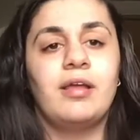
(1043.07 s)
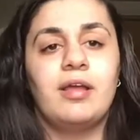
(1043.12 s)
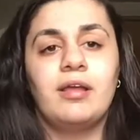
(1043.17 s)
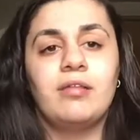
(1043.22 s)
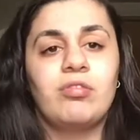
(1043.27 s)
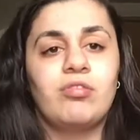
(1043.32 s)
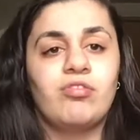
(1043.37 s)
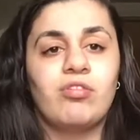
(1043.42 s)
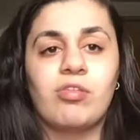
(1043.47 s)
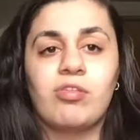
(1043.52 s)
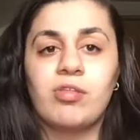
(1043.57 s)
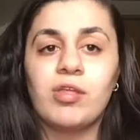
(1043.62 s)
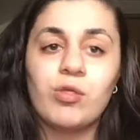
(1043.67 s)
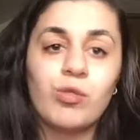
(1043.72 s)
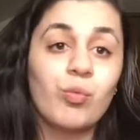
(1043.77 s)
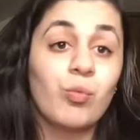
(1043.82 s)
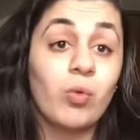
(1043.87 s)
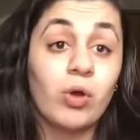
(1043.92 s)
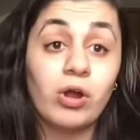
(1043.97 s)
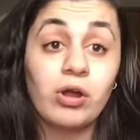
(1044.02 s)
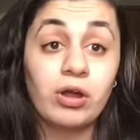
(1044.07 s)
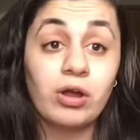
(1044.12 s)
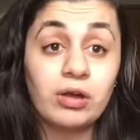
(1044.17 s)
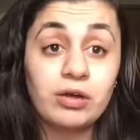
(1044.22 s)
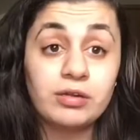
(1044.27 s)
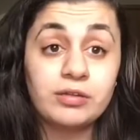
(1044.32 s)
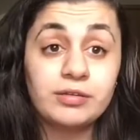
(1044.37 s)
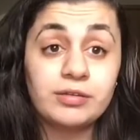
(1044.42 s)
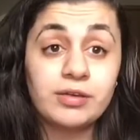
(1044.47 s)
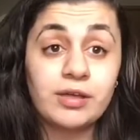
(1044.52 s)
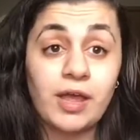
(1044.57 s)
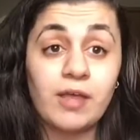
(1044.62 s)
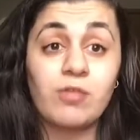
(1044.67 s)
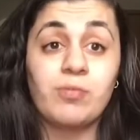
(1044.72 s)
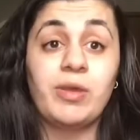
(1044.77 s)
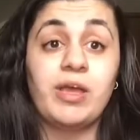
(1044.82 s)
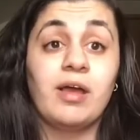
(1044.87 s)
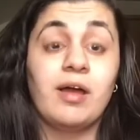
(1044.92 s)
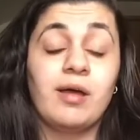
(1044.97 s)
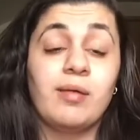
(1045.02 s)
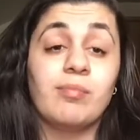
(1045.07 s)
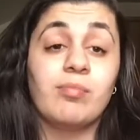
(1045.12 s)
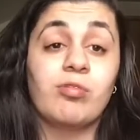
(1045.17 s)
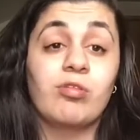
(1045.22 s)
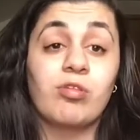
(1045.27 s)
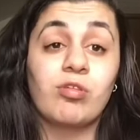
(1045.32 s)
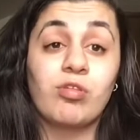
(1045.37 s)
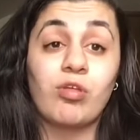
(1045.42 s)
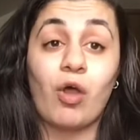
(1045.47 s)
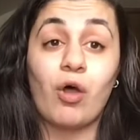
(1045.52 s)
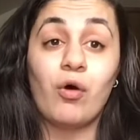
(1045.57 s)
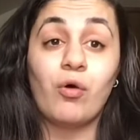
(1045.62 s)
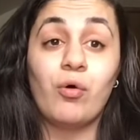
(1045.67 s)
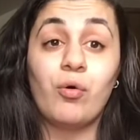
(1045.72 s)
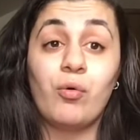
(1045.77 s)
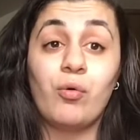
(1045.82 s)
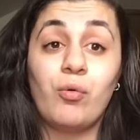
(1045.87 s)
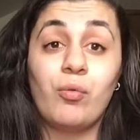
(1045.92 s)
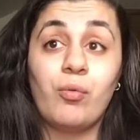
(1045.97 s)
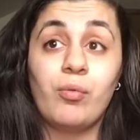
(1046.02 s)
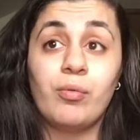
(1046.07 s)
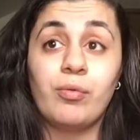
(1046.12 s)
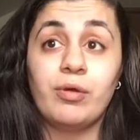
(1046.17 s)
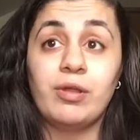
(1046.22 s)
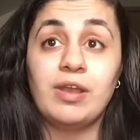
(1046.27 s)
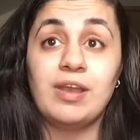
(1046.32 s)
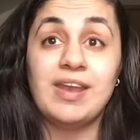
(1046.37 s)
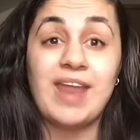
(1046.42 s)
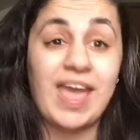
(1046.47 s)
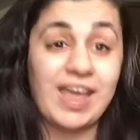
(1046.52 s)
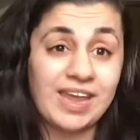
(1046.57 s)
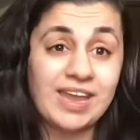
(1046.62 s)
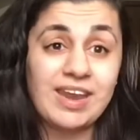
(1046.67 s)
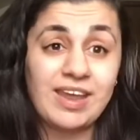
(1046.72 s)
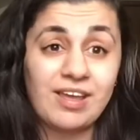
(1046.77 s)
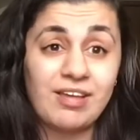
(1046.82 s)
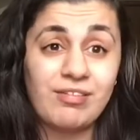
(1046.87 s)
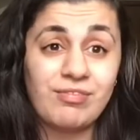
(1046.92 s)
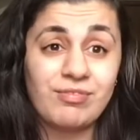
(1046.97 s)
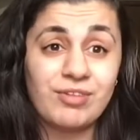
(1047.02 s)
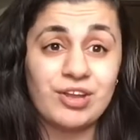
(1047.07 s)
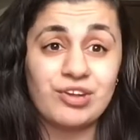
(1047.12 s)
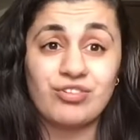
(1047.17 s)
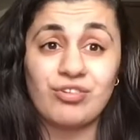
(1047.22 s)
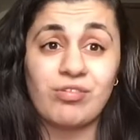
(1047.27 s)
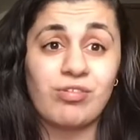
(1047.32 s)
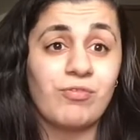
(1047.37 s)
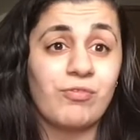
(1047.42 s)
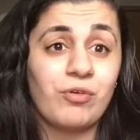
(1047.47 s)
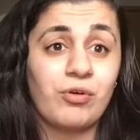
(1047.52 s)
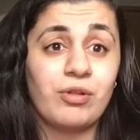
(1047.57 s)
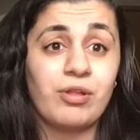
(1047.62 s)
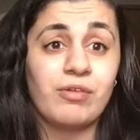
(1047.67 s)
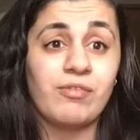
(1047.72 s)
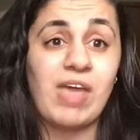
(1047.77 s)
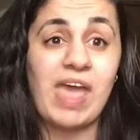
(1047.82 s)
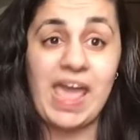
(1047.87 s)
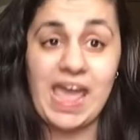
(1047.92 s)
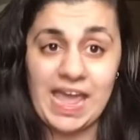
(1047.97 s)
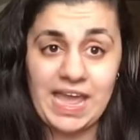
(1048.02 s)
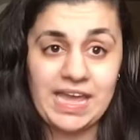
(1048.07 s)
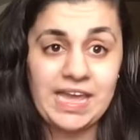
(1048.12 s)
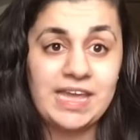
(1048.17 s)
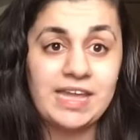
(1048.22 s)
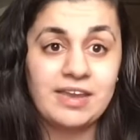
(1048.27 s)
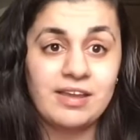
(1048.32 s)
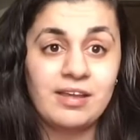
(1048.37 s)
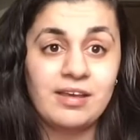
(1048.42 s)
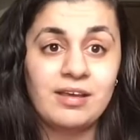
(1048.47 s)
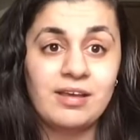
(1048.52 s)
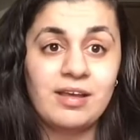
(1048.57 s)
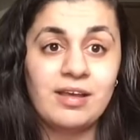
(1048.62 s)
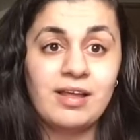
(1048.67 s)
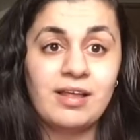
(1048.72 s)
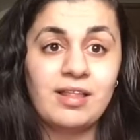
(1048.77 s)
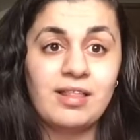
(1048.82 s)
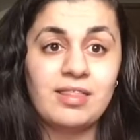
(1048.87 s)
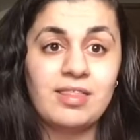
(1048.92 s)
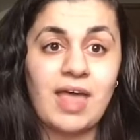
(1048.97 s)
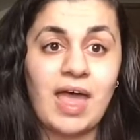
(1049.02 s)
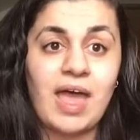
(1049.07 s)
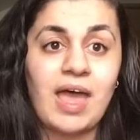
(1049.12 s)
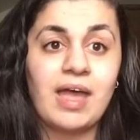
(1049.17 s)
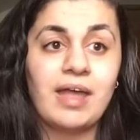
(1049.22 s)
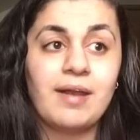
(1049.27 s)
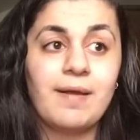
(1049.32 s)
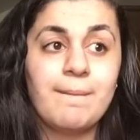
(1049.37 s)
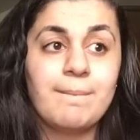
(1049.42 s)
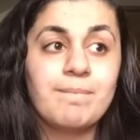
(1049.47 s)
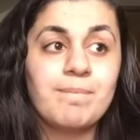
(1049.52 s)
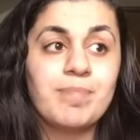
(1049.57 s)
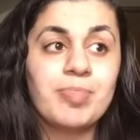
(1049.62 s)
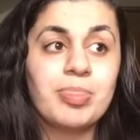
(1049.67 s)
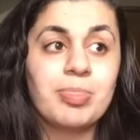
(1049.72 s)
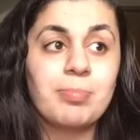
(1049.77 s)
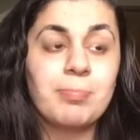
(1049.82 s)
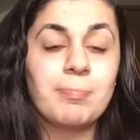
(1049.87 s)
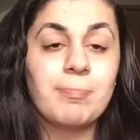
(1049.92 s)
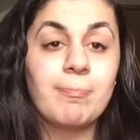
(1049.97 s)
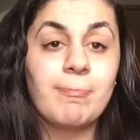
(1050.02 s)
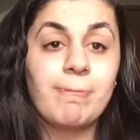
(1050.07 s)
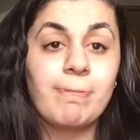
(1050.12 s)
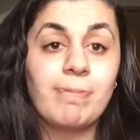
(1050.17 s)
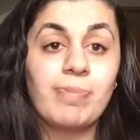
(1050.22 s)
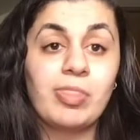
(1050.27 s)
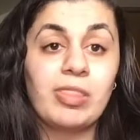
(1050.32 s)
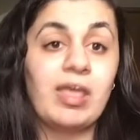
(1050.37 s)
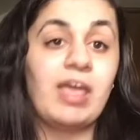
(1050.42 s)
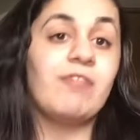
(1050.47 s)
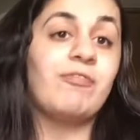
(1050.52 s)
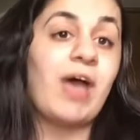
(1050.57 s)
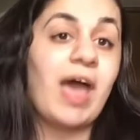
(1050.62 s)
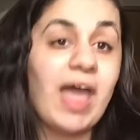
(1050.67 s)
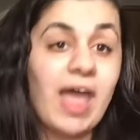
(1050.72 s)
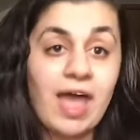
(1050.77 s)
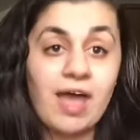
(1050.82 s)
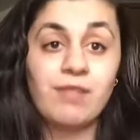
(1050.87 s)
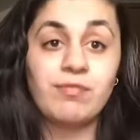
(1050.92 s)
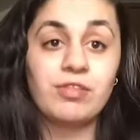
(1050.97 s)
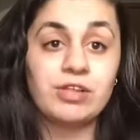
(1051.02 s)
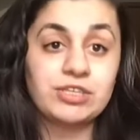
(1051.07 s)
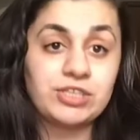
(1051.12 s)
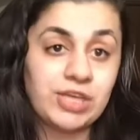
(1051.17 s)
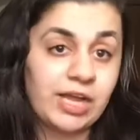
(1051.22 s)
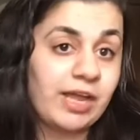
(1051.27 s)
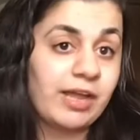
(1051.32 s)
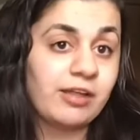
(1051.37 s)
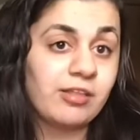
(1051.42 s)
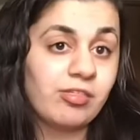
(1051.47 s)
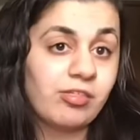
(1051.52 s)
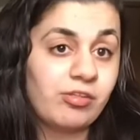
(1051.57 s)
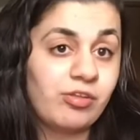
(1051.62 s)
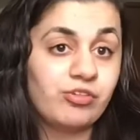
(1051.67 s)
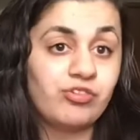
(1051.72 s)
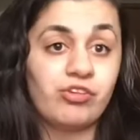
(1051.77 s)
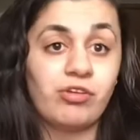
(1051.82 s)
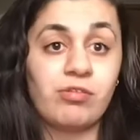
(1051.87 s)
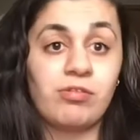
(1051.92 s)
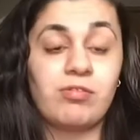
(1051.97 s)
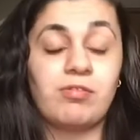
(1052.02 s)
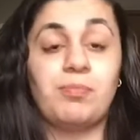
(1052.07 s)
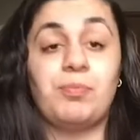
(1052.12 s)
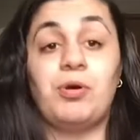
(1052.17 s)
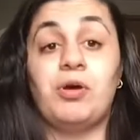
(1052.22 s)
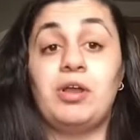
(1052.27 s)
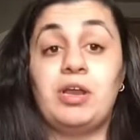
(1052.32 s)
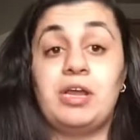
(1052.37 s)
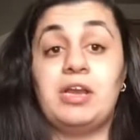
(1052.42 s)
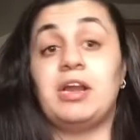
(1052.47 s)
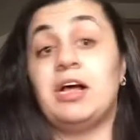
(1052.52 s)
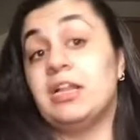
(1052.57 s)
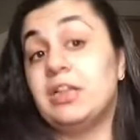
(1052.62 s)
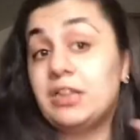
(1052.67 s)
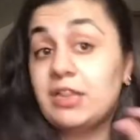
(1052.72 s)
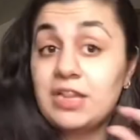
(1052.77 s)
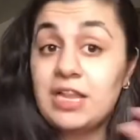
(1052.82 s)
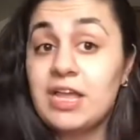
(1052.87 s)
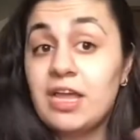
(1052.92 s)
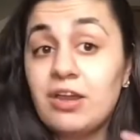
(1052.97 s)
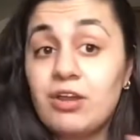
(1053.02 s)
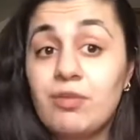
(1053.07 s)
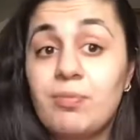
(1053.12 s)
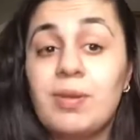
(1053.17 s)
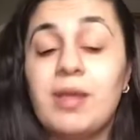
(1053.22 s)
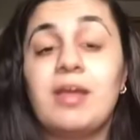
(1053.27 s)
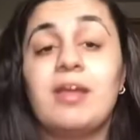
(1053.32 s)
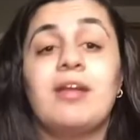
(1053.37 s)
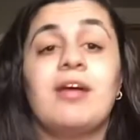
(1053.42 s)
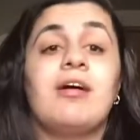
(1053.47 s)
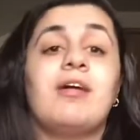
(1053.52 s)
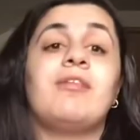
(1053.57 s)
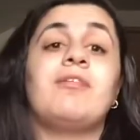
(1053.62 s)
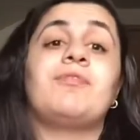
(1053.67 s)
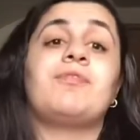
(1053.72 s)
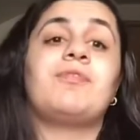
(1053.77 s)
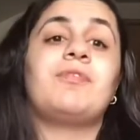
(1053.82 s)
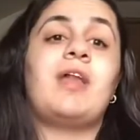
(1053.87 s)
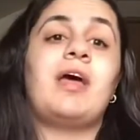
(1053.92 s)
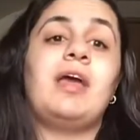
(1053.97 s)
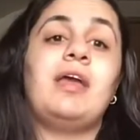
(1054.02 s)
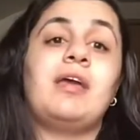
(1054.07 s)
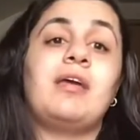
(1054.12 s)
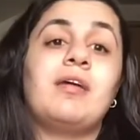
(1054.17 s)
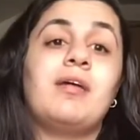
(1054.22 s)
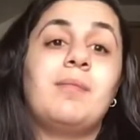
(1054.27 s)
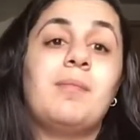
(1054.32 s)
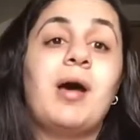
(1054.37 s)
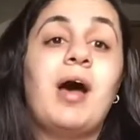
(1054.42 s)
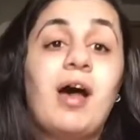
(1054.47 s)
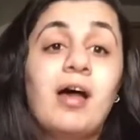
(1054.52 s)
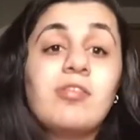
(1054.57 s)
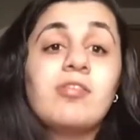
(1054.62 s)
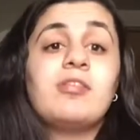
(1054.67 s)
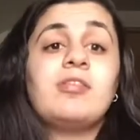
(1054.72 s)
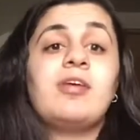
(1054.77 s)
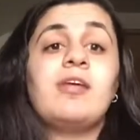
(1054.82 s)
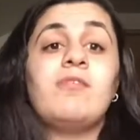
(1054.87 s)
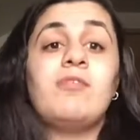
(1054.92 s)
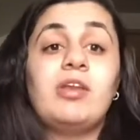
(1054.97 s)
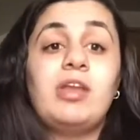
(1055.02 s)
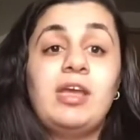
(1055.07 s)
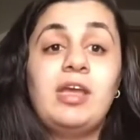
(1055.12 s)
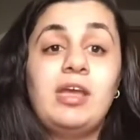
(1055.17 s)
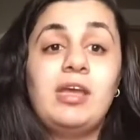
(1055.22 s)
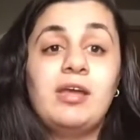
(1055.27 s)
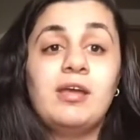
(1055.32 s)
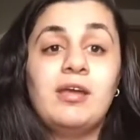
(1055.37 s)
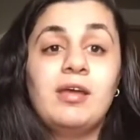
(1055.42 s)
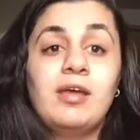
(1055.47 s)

It's just this world has become so negative and just full of hate that if I have the chance to just put in a little bit of like positivity